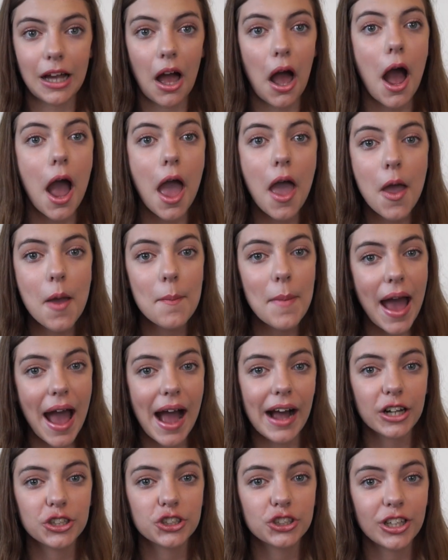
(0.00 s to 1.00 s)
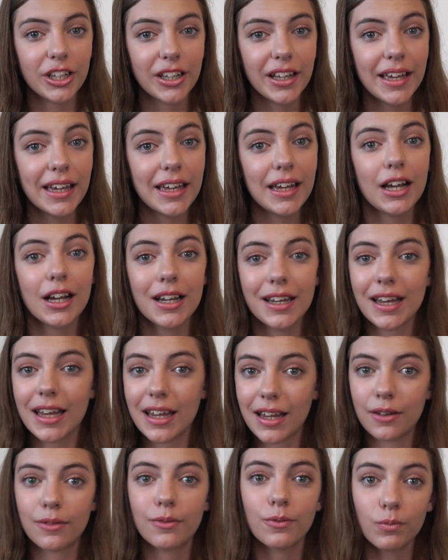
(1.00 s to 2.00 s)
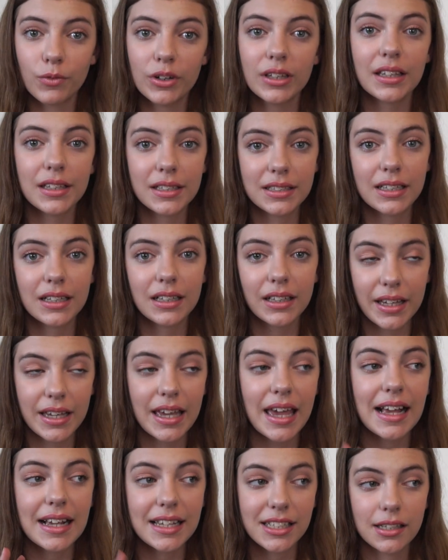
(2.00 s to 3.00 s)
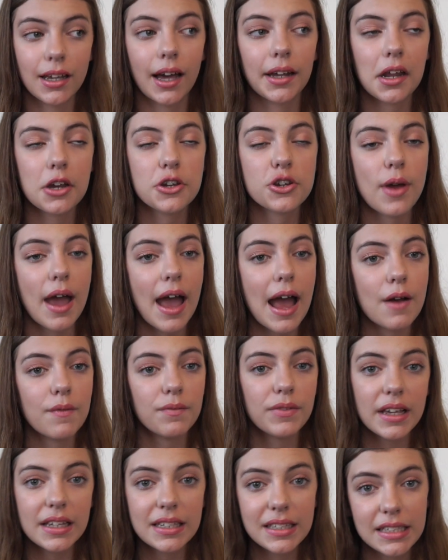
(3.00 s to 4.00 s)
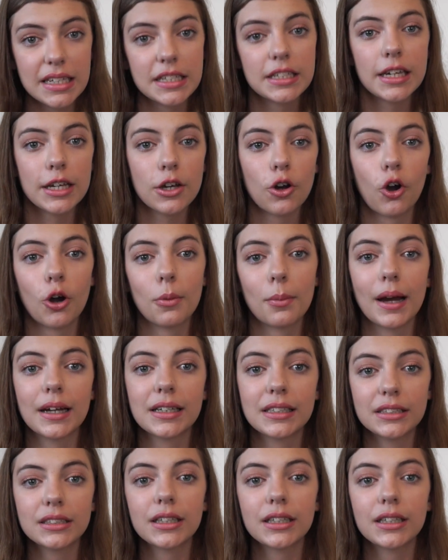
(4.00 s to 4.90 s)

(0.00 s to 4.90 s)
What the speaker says: I am actually realistically excited to have these sitting on my